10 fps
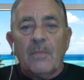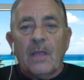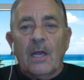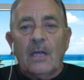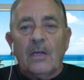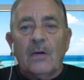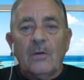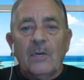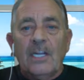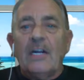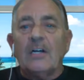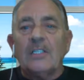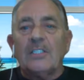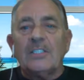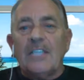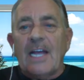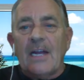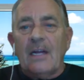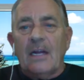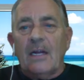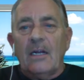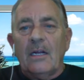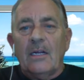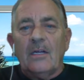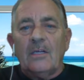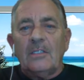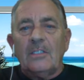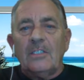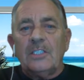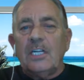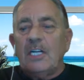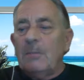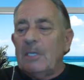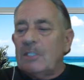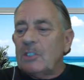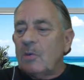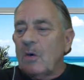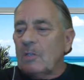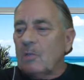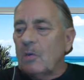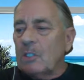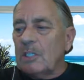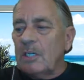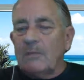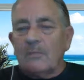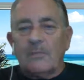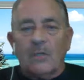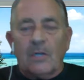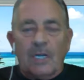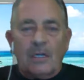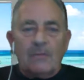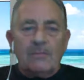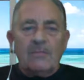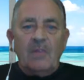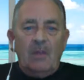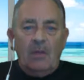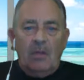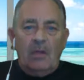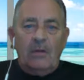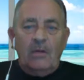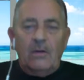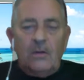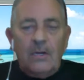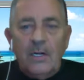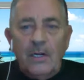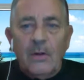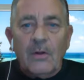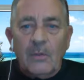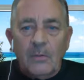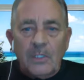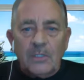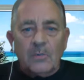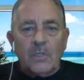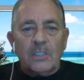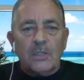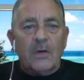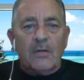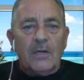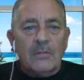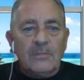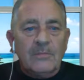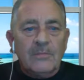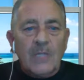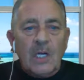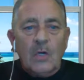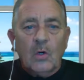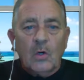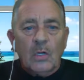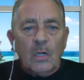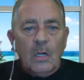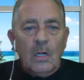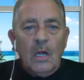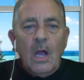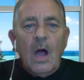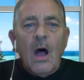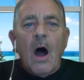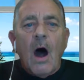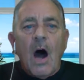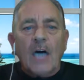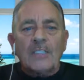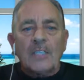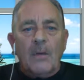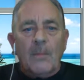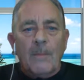And you don't need to understand it. You just need to be strong towards it, okay? And you don't need to know their reasons whatsoever. Cool? Awesome.